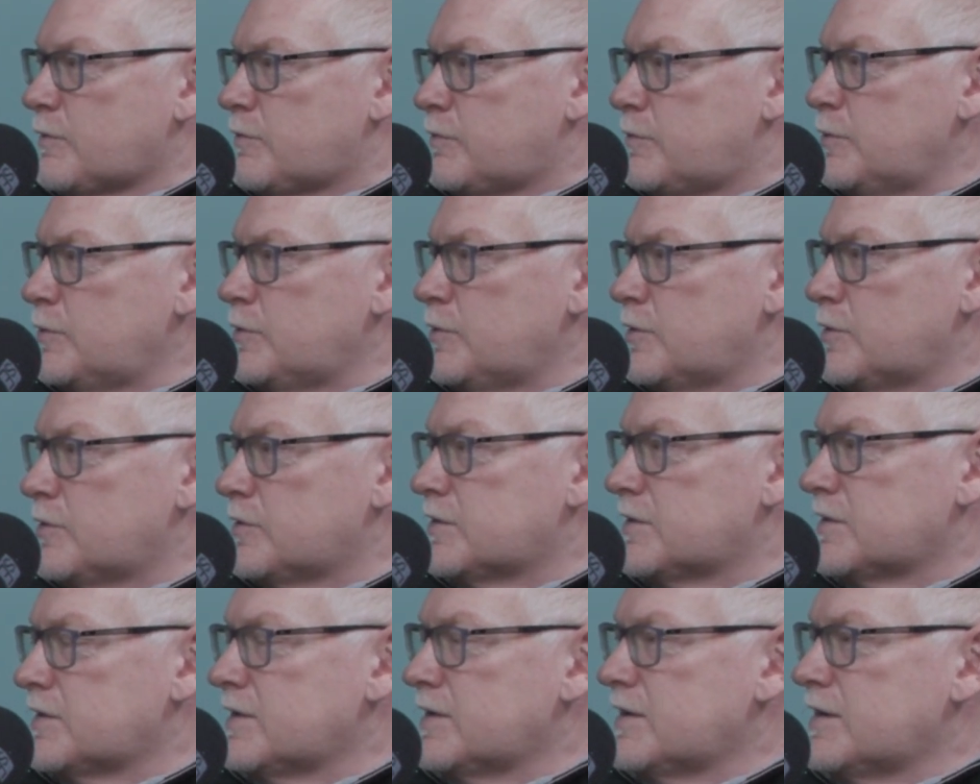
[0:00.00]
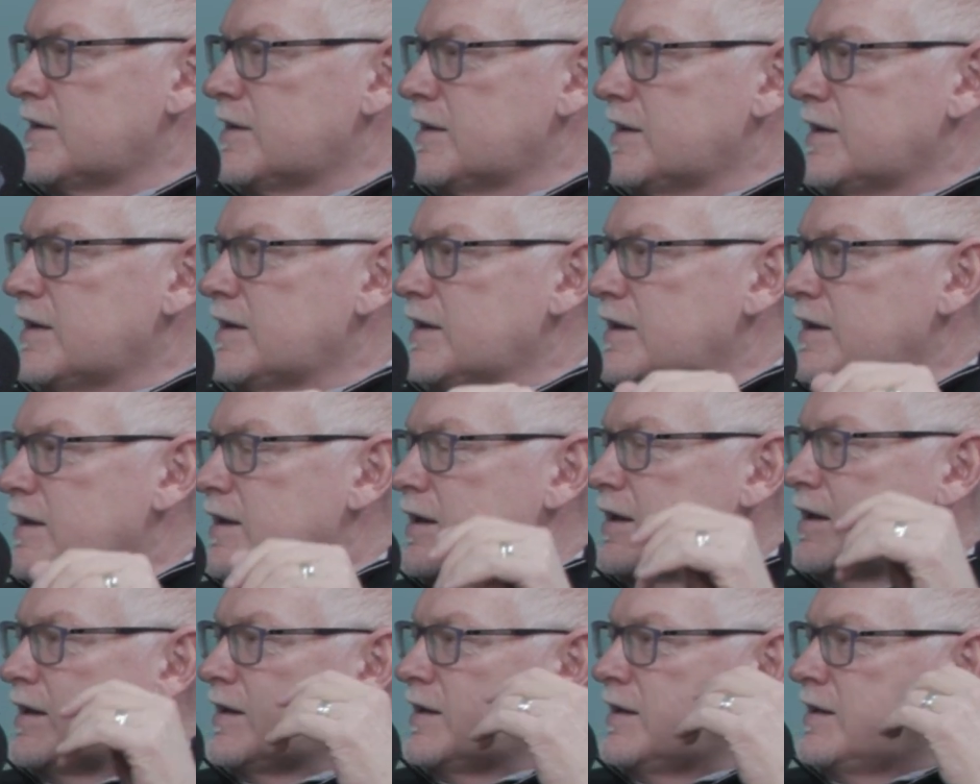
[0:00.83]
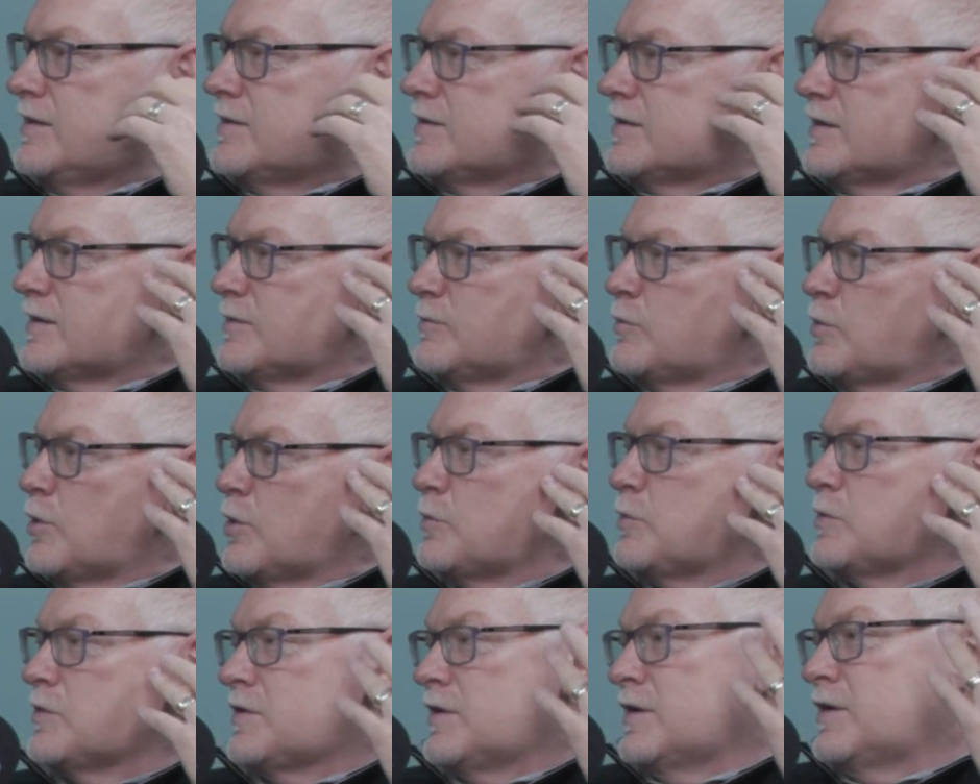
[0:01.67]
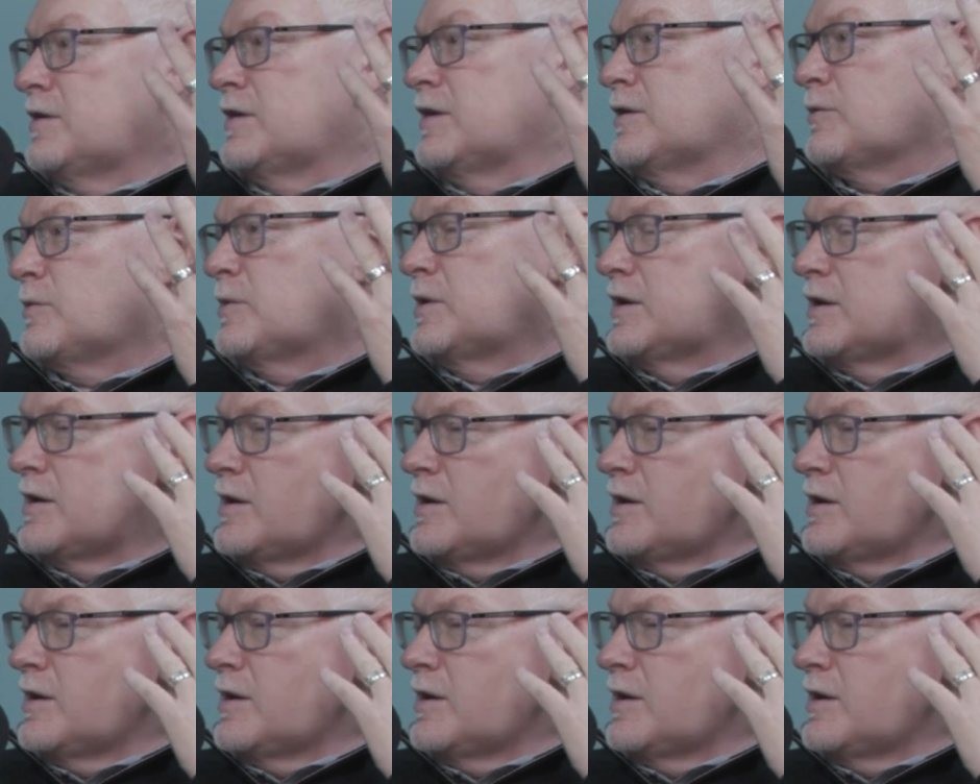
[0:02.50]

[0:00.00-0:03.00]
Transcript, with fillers: footers. And he said, Brother Mizell, that's what he